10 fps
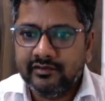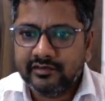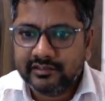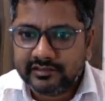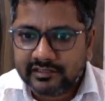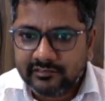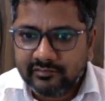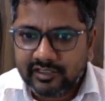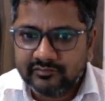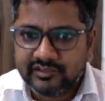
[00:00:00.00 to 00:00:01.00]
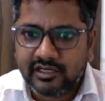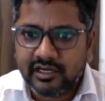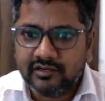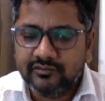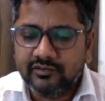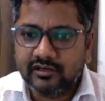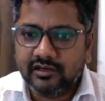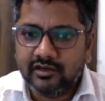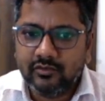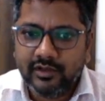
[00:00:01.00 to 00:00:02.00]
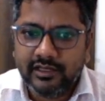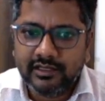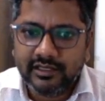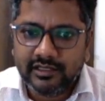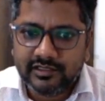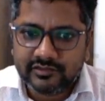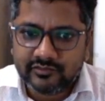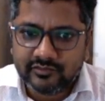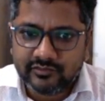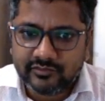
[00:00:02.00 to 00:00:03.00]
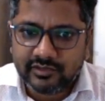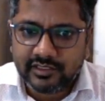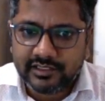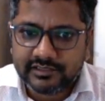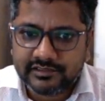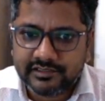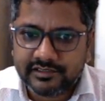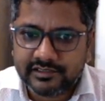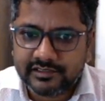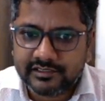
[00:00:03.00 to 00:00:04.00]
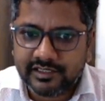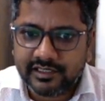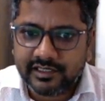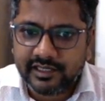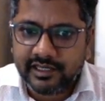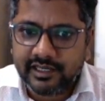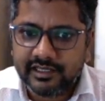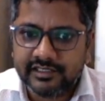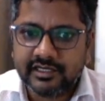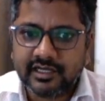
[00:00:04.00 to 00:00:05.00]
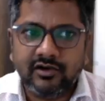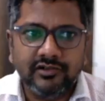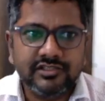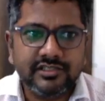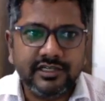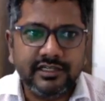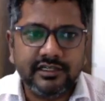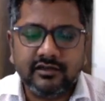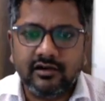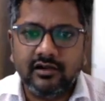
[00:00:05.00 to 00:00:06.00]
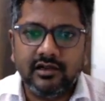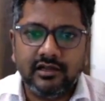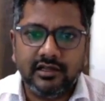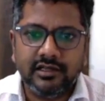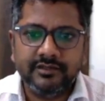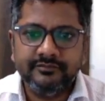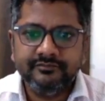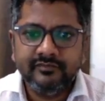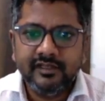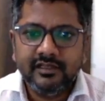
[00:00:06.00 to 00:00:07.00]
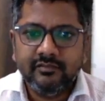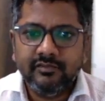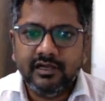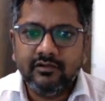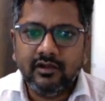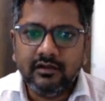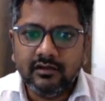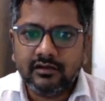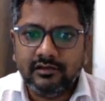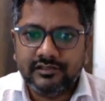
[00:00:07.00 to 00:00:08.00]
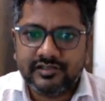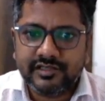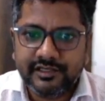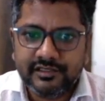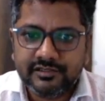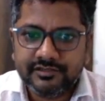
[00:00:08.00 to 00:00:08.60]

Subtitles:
Sometimes all of you are not knowing here, so let's discuss A. A is a constant called Medulung constant.